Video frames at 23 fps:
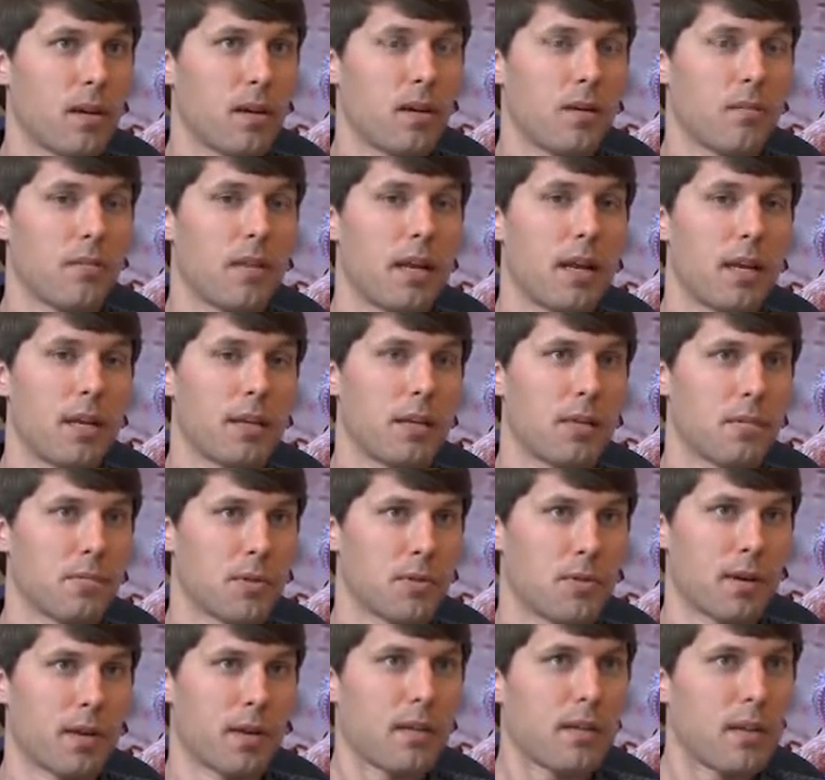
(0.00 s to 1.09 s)
edit them
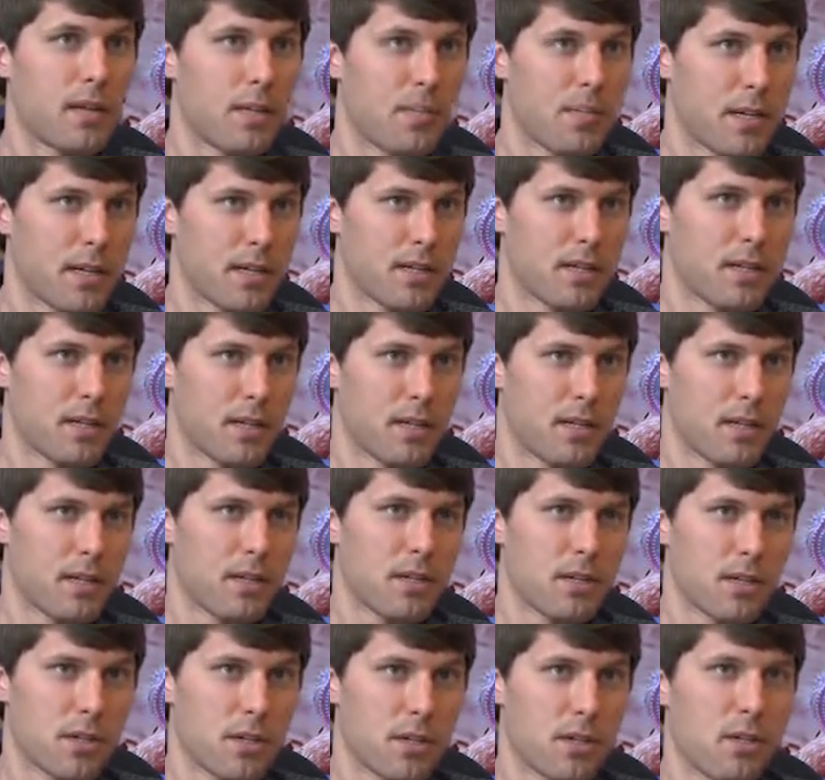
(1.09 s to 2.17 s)
directly in a plastic
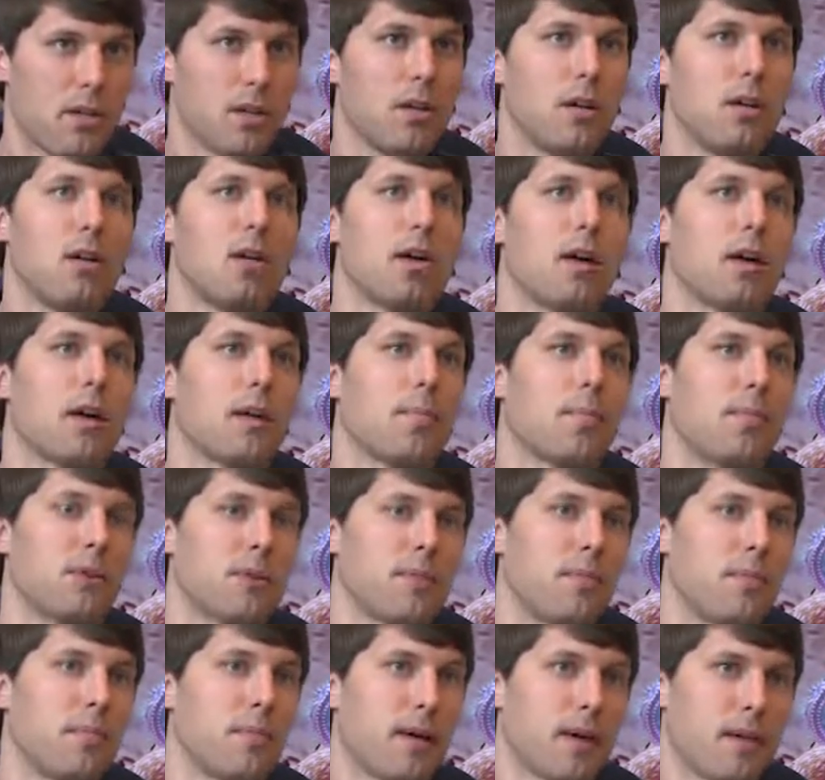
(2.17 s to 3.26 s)
dish, and
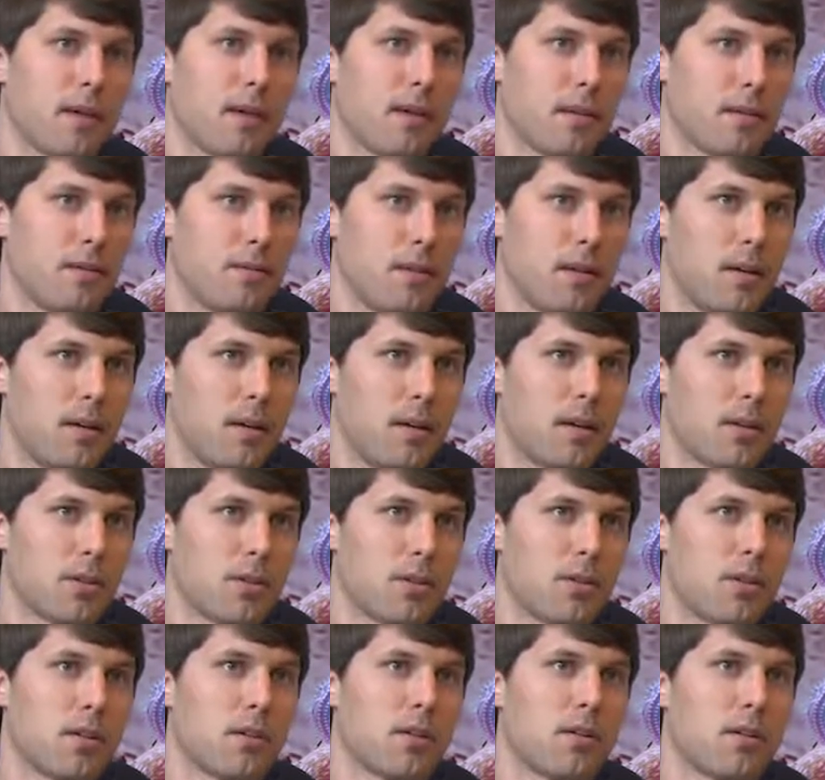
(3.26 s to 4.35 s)
put them back in.
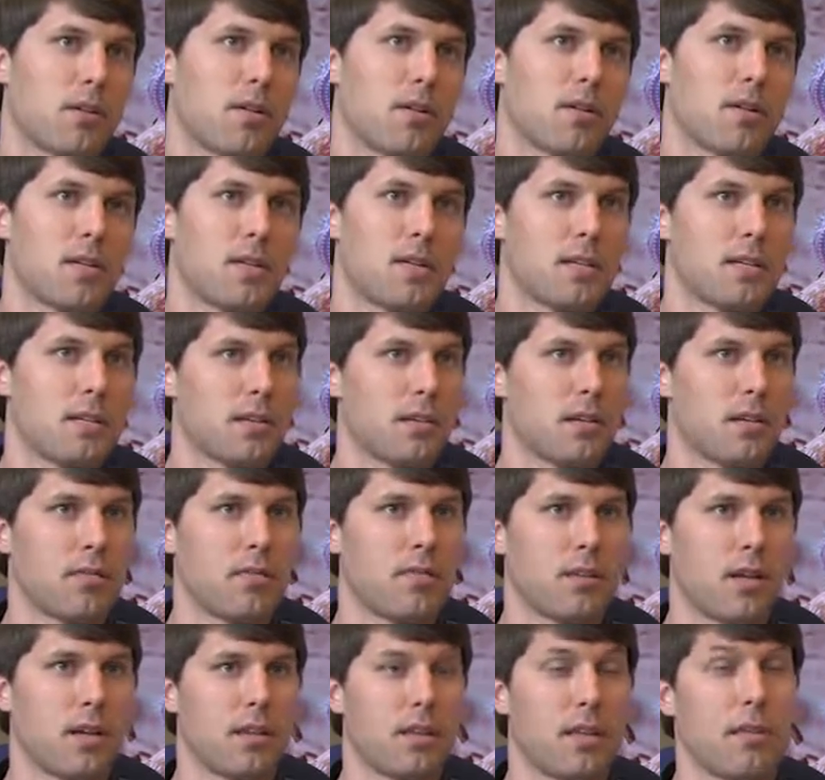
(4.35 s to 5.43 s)
So these are diseases
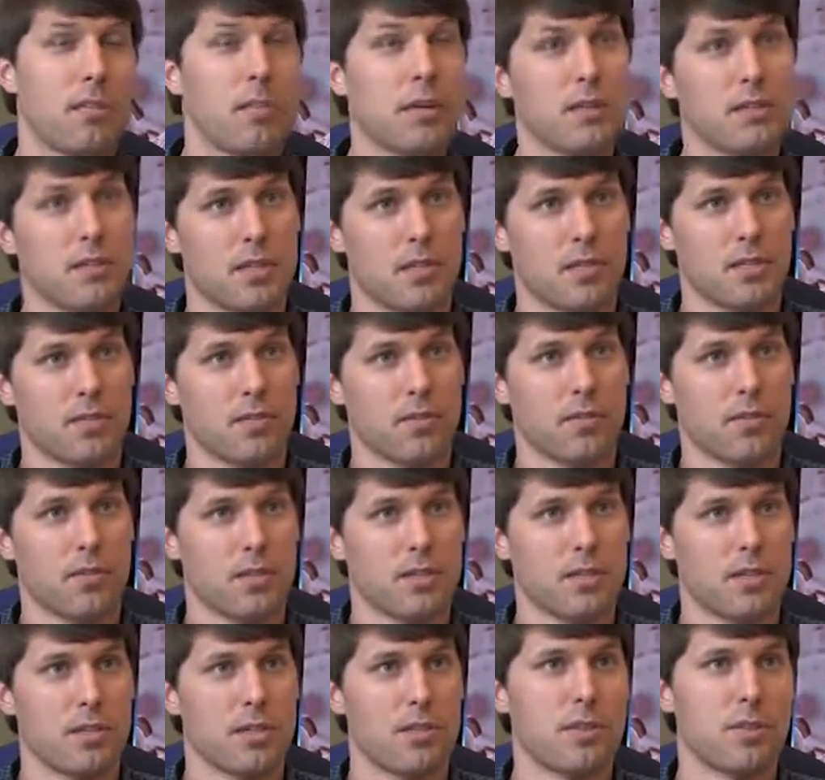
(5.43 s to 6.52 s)
of like the immune system, for
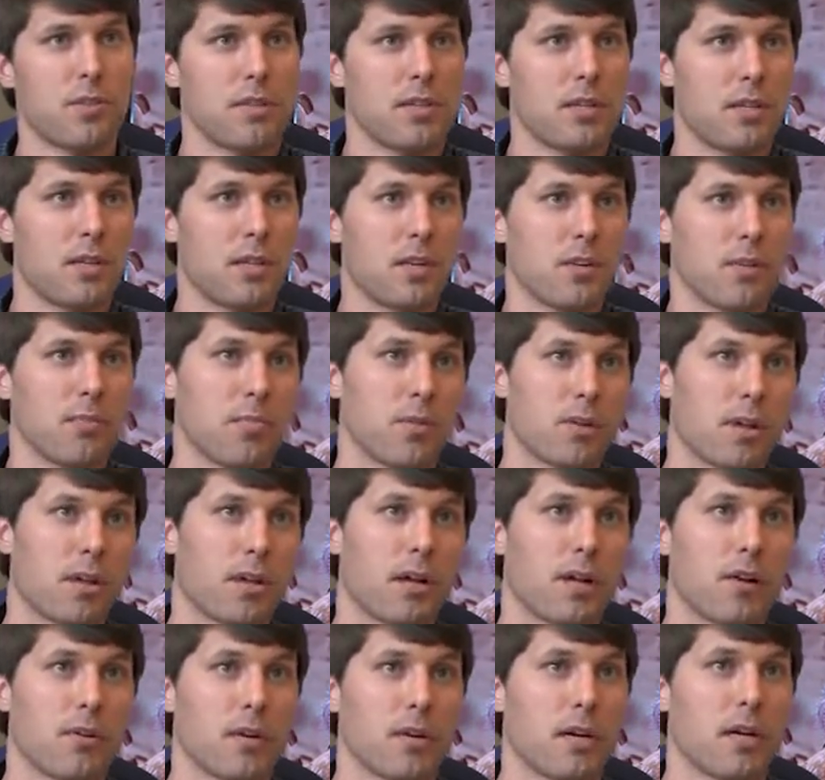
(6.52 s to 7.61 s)
instance. You can take your blood
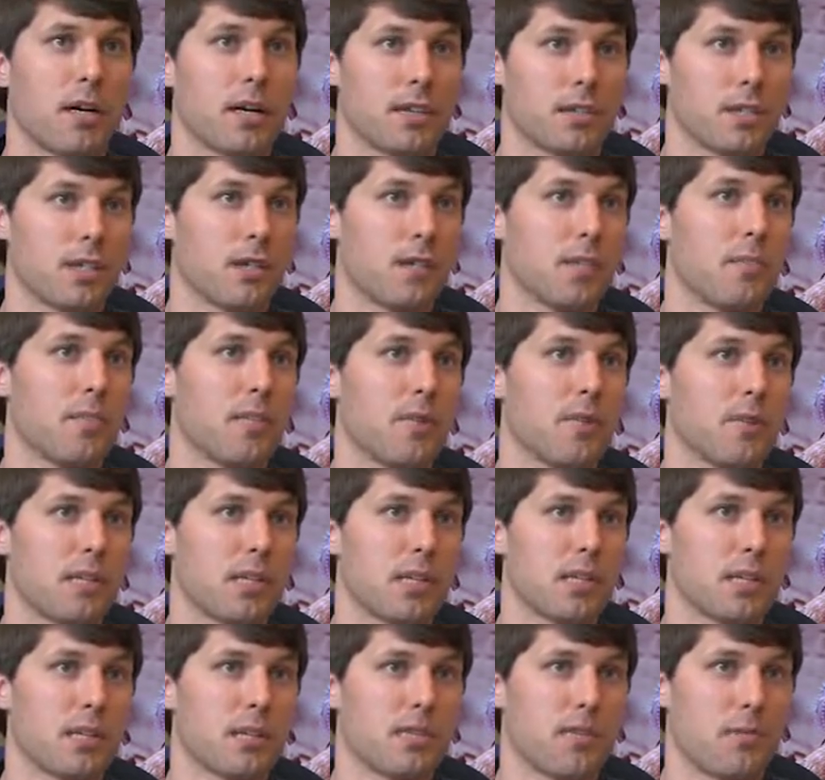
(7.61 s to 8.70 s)
out and isolate immune
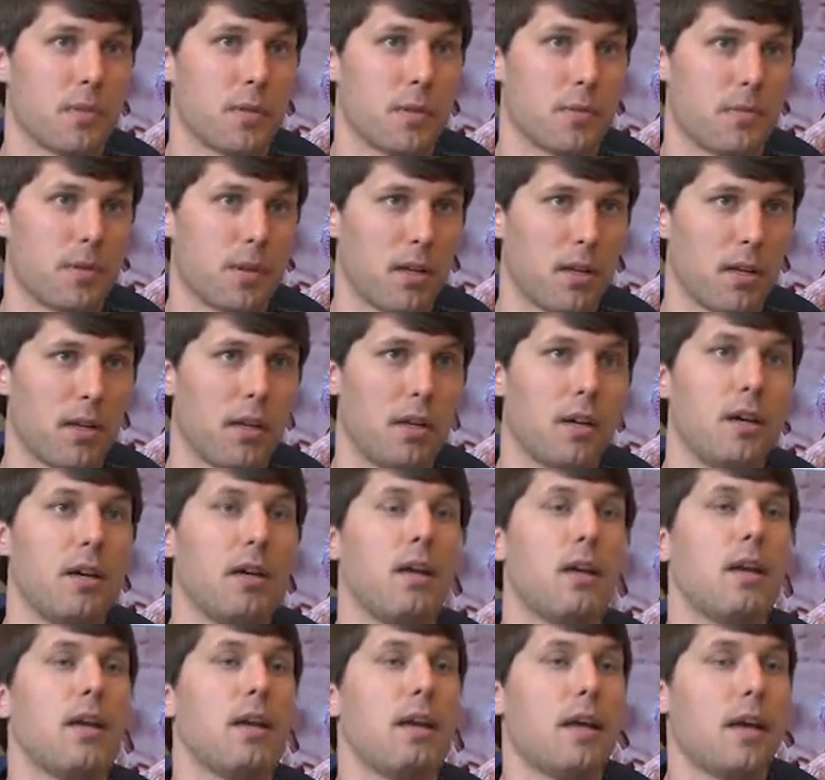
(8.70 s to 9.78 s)
cells from your blood,
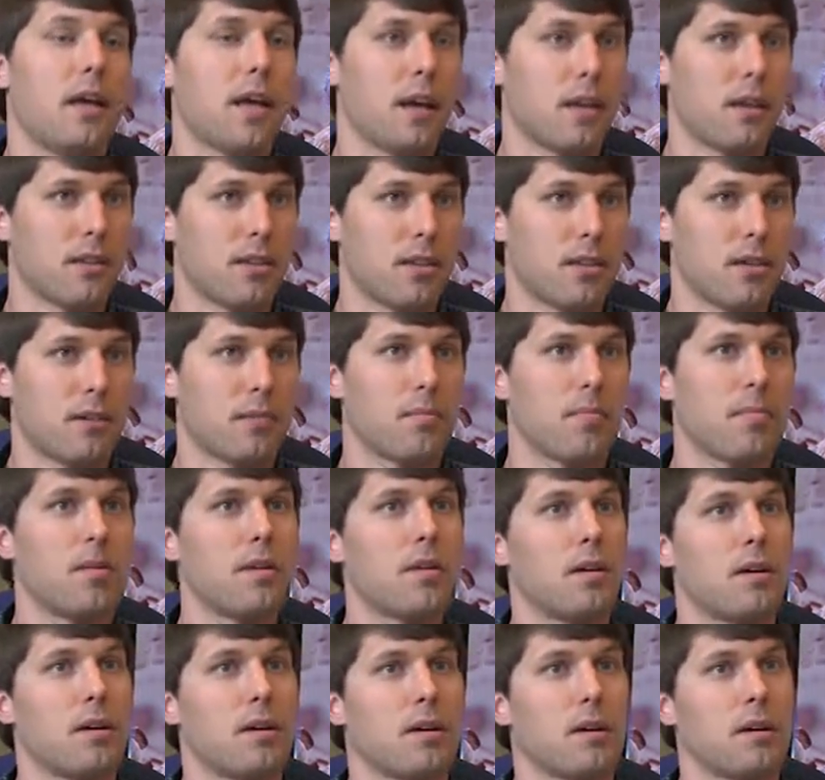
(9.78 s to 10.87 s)
edit them
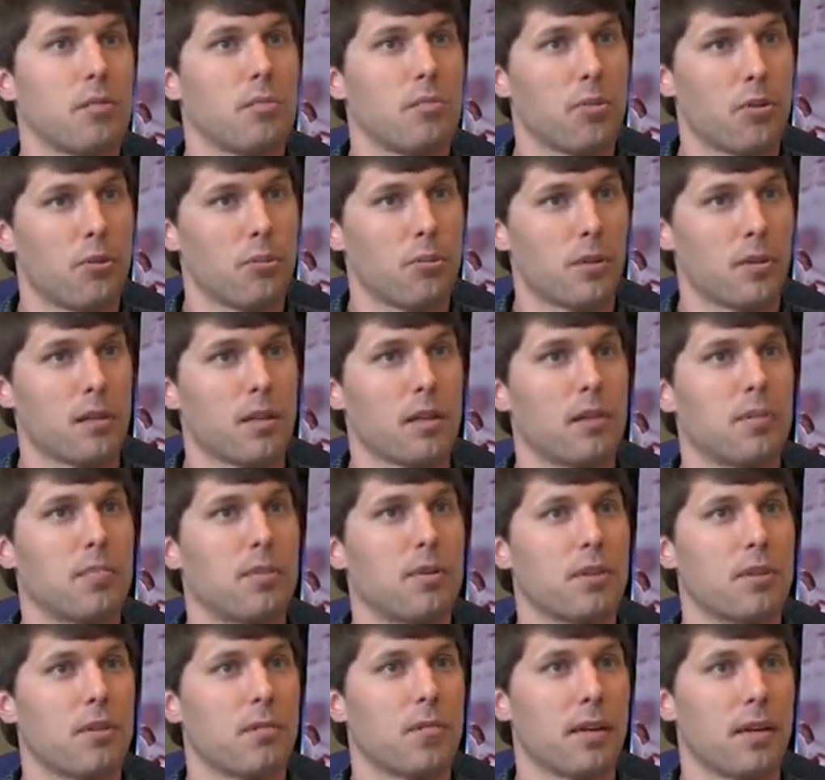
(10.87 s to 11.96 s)
appropriately, and
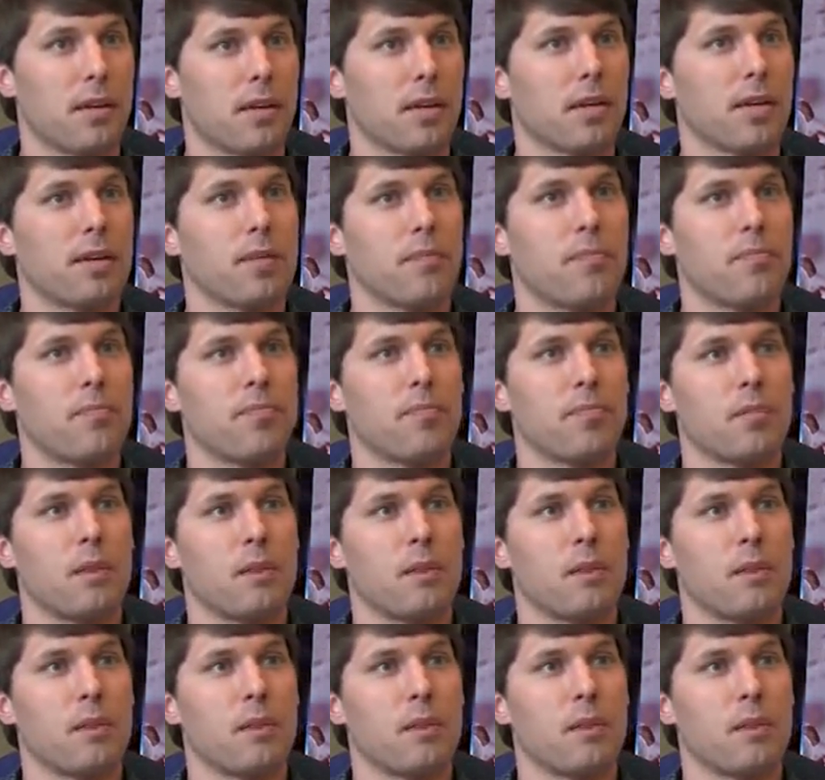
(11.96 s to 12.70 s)
put them back in.